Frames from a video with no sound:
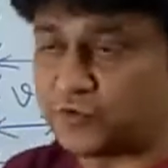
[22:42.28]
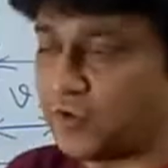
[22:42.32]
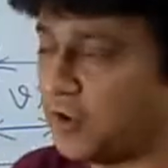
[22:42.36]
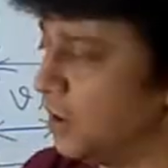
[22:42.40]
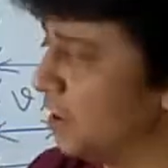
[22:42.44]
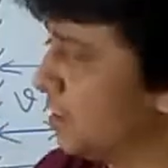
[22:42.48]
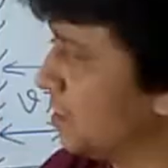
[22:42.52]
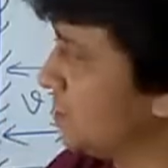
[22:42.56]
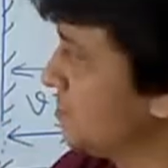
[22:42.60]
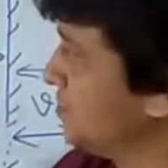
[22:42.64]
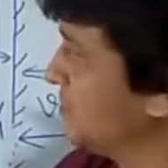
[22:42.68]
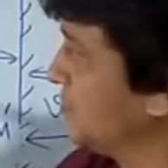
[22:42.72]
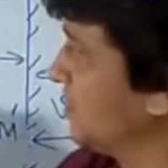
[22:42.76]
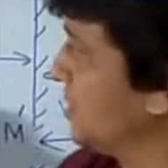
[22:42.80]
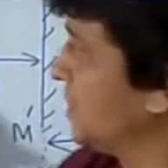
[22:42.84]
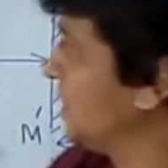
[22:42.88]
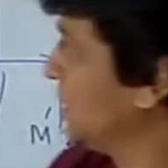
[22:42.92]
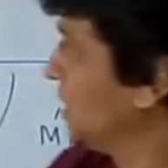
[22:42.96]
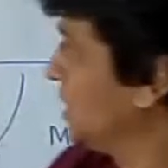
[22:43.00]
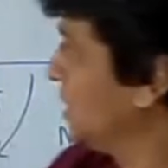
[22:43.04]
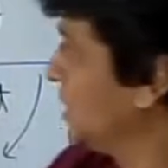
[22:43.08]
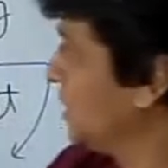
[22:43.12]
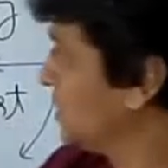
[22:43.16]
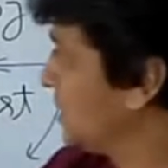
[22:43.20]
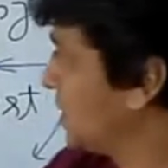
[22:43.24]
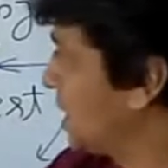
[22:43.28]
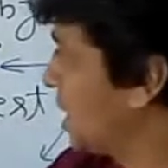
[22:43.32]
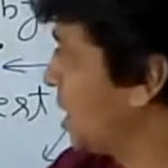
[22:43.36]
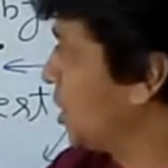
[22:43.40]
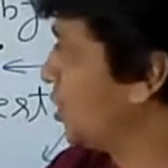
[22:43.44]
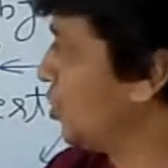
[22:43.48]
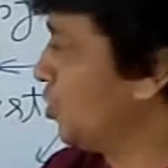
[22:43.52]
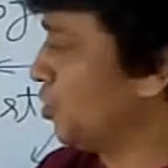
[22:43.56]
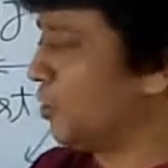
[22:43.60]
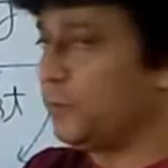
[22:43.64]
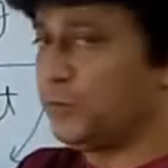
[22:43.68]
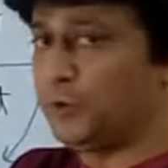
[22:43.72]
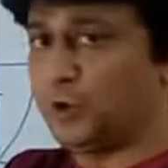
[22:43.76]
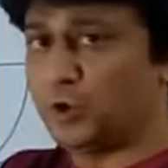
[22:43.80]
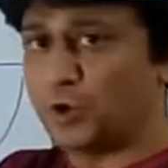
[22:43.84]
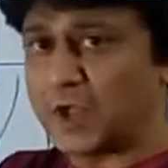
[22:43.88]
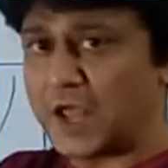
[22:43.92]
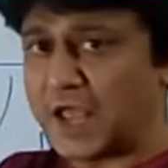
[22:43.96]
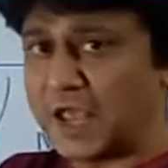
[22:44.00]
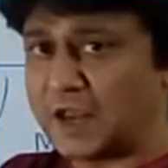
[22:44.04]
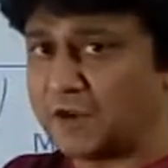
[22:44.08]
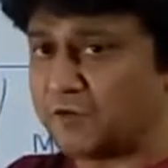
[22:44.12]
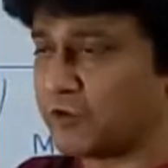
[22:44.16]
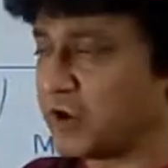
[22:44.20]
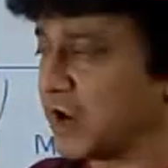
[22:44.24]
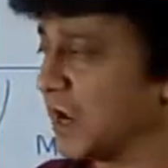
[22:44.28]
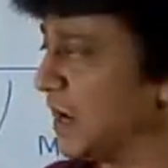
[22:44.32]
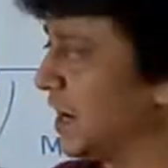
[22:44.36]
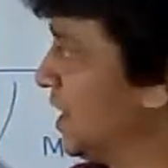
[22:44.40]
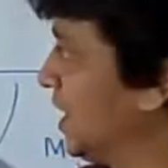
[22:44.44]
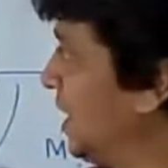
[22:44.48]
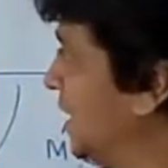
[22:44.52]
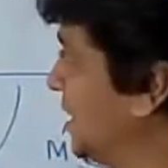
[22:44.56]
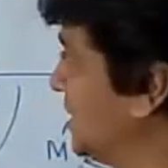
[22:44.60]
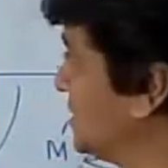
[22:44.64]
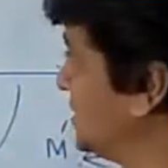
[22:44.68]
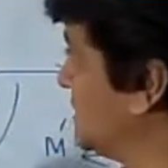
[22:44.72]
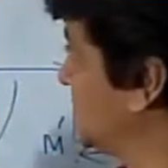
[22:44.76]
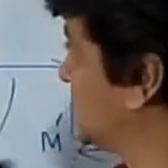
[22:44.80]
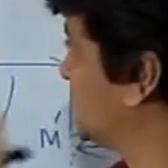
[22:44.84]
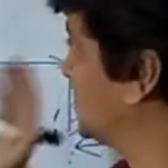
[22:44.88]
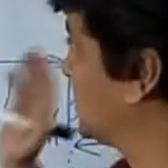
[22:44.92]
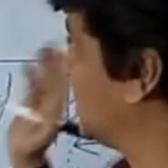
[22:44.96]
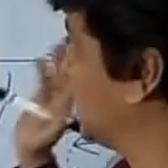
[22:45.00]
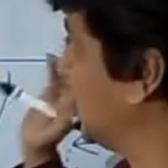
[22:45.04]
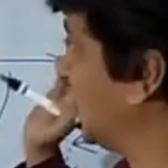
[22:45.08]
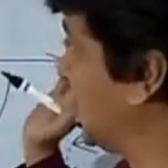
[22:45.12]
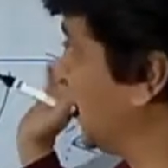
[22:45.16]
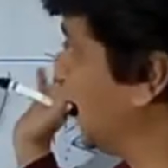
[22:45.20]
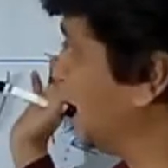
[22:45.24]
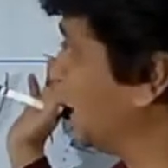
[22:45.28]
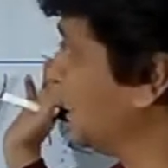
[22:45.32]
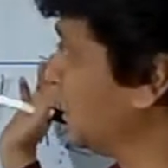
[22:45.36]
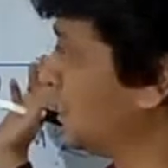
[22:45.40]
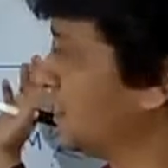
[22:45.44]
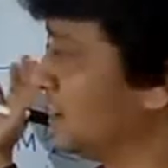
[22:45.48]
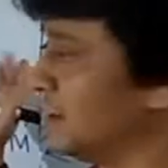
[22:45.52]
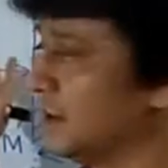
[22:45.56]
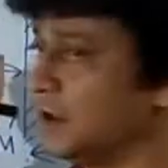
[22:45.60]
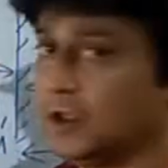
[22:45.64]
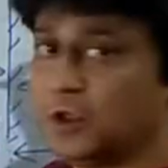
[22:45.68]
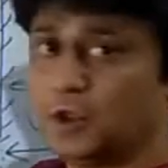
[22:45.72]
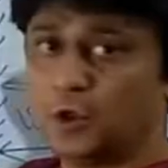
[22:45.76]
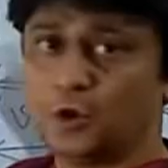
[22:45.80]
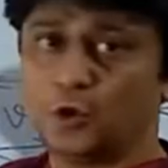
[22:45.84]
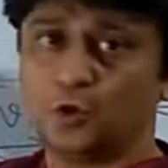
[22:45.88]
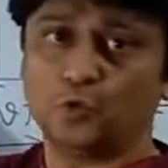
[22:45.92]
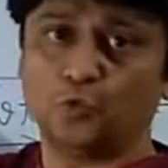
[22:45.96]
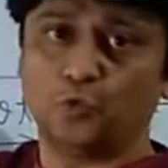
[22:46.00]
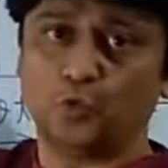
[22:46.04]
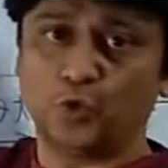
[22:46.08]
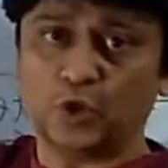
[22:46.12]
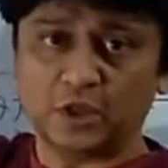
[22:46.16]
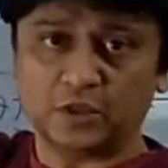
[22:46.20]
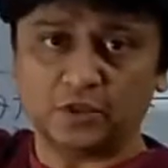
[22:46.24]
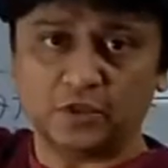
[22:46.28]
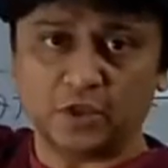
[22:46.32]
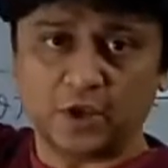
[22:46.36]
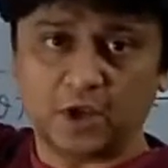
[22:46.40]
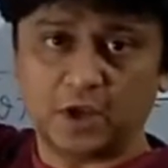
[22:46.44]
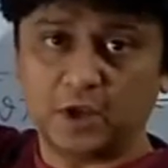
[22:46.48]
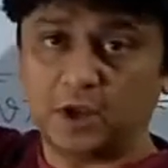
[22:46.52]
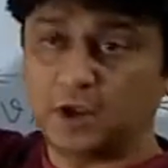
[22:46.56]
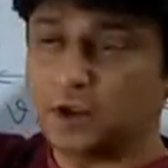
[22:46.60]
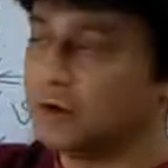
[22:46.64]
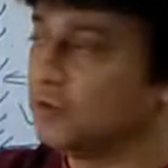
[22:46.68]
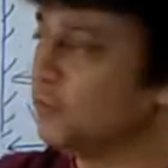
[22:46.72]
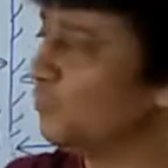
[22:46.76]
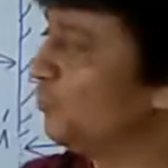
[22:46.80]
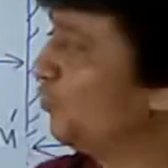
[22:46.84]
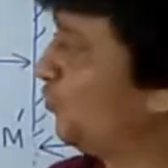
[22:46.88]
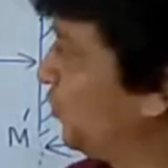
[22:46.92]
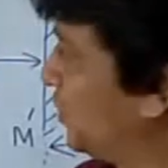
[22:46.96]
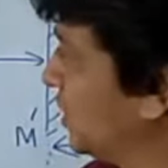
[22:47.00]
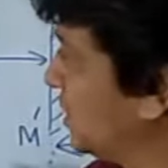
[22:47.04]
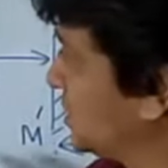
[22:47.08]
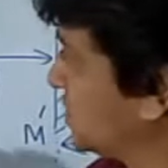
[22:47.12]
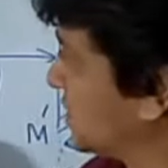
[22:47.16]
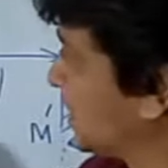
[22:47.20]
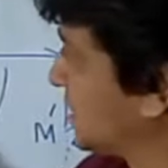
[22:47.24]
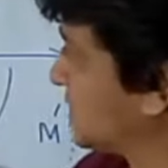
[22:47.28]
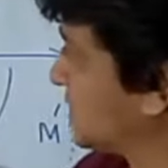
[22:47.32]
form, then I hope you can realize its link with the first